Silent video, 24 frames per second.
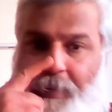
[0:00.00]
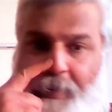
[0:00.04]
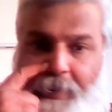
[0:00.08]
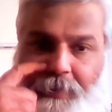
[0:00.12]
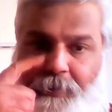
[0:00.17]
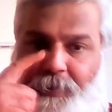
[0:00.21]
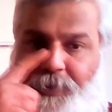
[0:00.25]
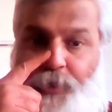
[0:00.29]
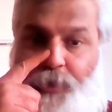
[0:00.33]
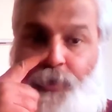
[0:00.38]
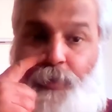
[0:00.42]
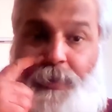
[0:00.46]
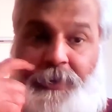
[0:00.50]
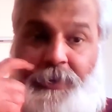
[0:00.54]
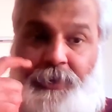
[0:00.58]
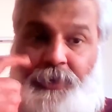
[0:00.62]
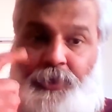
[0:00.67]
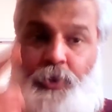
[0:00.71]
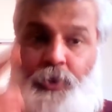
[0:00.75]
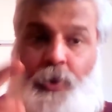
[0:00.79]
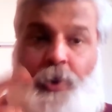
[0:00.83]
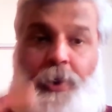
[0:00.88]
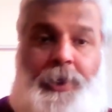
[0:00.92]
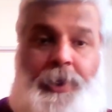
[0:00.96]
which you
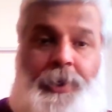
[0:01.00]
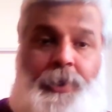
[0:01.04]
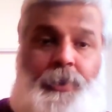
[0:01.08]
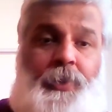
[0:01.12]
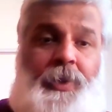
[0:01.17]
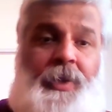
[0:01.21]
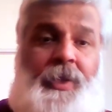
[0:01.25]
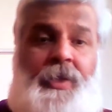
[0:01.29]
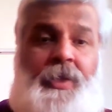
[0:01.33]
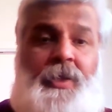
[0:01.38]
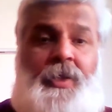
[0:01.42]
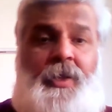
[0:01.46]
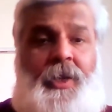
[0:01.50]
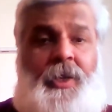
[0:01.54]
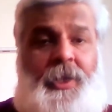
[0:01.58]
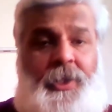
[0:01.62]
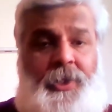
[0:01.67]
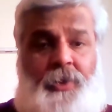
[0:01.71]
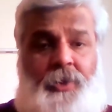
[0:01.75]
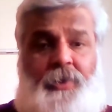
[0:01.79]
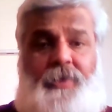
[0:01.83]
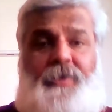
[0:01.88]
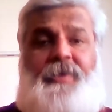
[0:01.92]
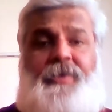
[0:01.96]
enjoy doing in
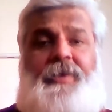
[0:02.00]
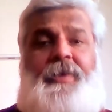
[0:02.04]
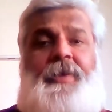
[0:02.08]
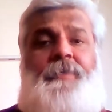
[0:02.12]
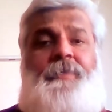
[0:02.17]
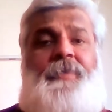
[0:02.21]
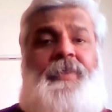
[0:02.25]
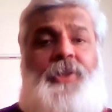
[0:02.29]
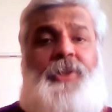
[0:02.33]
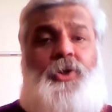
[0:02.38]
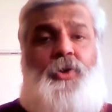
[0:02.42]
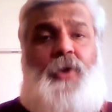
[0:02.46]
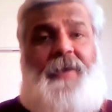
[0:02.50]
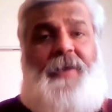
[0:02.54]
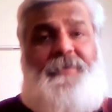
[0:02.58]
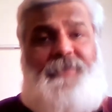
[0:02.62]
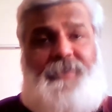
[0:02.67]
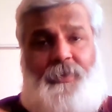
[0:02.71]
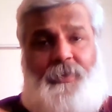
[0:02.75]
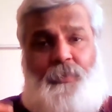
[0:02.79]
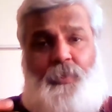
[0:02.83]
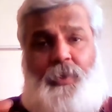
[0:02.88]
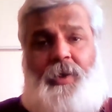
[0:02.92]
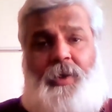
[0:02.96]
your time, and then you have
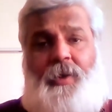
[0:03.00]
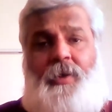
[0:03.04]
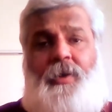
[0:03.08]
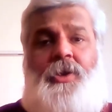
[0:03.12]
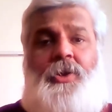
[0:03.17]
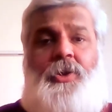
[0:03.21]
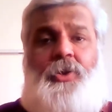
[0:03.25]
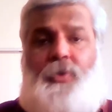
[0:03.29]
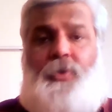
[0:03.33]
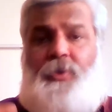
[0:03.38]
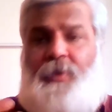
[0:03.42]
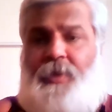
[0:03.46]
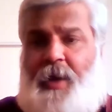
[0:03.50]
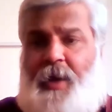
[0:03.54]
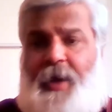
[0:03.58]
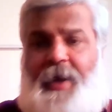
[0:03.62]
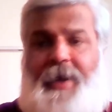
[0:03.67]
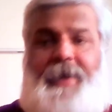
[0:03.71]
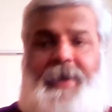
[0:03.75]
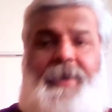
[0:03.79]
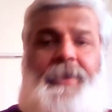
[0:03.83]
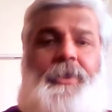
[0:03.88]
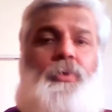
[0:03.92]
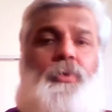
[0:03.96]
someone to
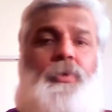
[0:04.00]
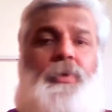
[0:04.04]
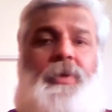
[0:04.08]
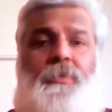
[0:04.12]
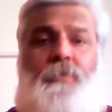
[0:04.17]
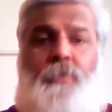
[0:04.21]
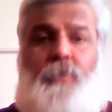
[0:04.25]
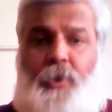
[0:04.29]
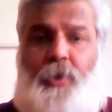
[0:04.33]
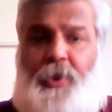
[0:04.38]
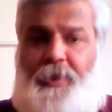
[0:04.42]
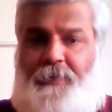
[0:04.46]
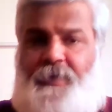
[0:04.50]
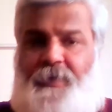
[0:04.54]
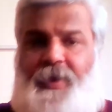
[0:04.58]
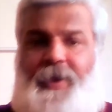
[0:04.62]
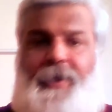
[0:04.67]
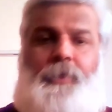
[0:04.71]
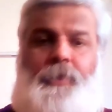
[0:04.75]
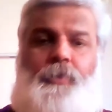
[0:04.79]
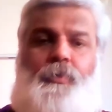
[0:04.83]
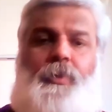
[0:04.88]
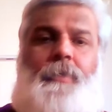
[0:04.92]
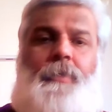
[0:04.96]
guide you and
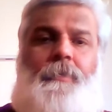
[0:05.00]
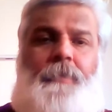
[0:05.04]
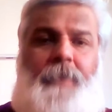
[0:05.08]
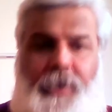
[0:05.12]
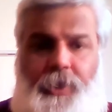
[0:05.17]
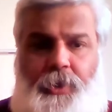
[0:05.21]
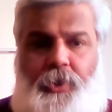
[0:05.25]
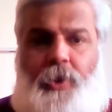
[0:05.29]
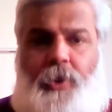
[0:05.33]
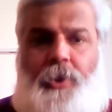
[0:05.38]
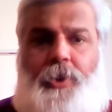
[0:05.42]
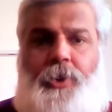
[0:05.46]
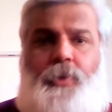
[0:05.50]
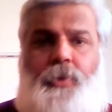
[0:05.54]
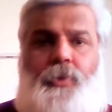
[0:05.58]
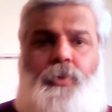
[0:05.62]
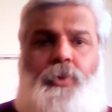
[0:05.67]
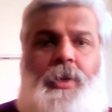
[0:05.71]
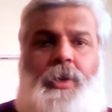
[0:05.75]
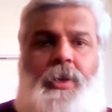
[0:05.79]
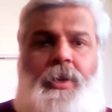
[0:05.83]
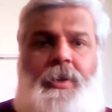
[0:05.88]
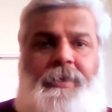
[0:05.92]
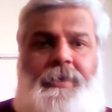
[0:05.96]
motivate you and mentor you,
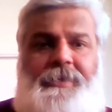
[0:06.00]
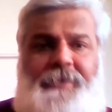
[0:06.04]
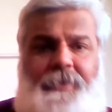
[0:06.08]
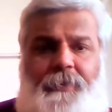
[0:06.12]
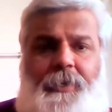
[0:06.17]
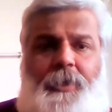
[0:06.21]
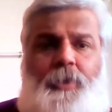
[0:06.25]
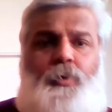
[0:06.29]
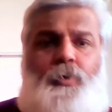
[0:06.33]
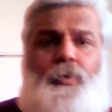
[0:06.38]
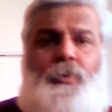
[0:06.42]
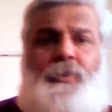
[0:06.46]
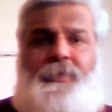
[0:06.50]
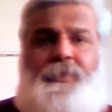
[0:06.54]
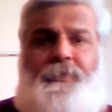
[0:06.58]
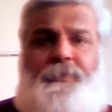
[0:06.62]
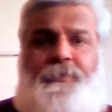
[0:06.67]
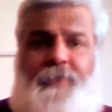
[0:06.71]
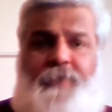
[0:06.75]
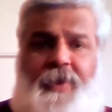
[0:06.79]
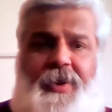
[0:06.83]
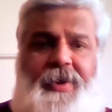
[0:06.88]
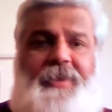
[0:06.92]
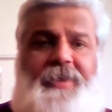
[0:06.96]
someone who is
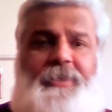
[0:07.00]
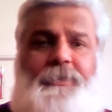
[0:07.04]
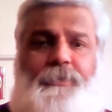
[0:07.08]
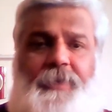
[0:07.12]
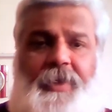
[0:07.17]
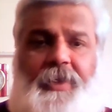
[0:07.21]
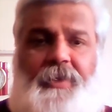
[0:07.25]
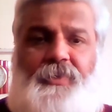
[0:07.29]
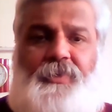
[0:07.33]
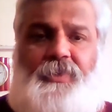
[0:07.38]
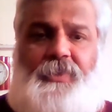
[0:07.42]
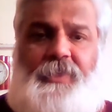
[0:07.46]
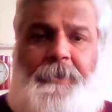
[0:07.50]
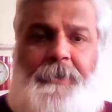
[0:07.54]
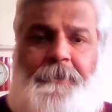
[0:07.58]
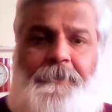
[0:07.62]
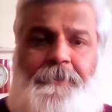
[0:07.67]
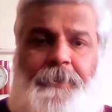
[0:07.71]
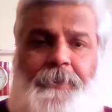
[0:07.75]
very experienced.